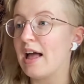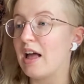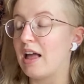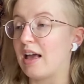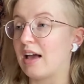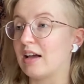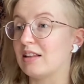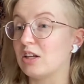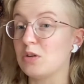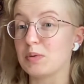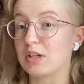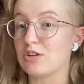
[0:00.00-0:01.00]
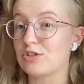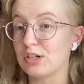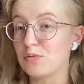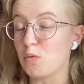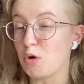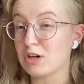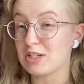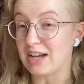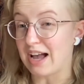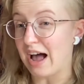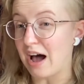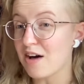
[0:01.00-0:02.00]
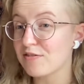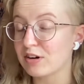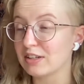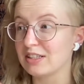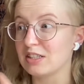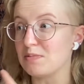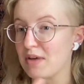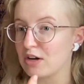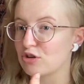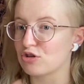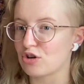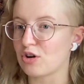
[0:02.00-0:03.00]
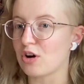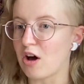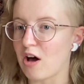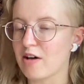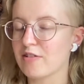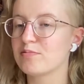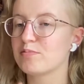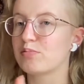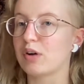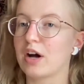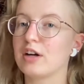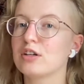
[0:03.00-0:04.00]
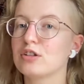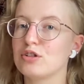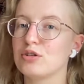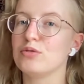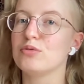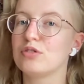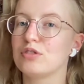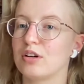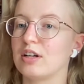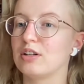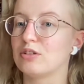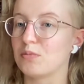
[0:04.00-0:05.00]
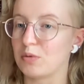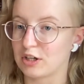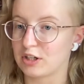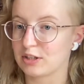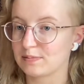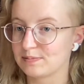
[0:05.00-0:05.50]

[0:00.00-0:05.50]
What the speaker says: and that you potentially want to have, or at least make sure of, prior to starting to work.